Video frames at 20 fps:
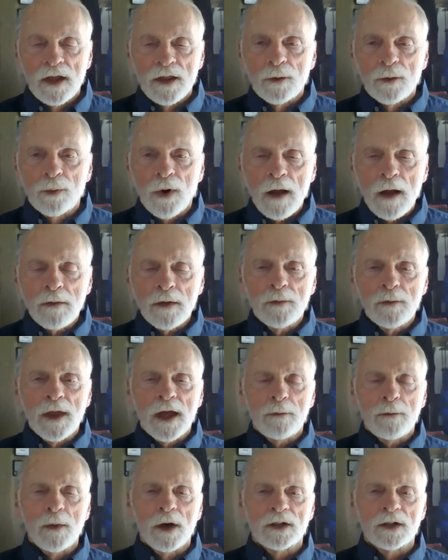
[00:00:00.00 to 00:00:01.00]
The problem
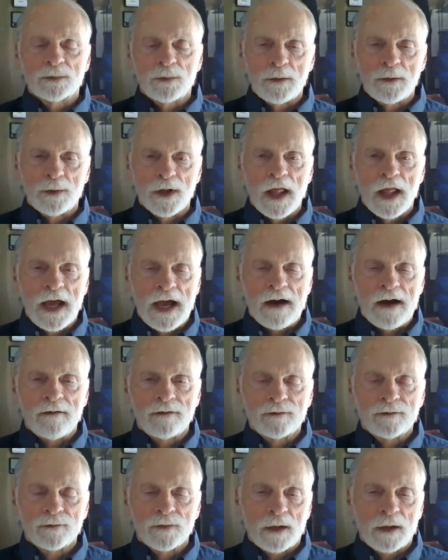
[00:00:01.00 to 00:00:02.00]
that most people have,
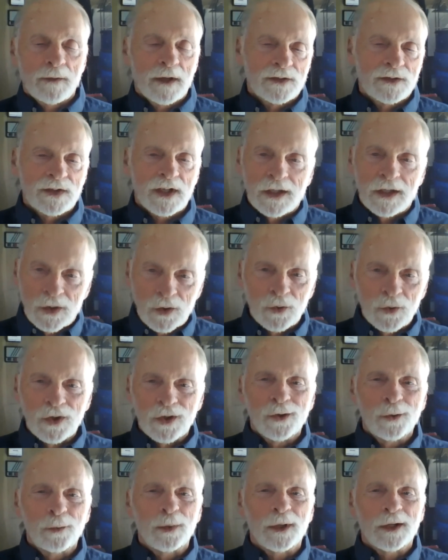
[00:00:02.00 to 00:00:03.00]
I'm not saying you
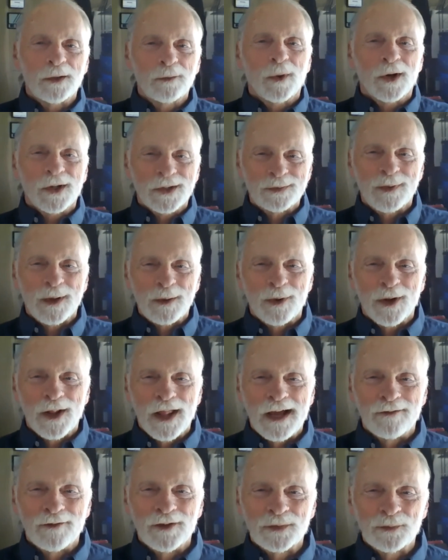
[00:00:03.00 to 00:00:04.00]
do, but most people
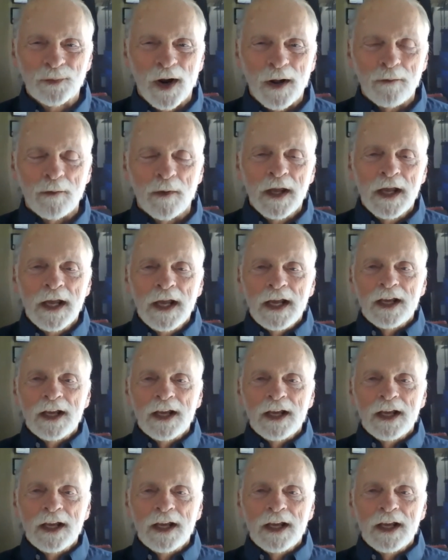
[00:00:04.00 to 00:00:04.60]
have this problem,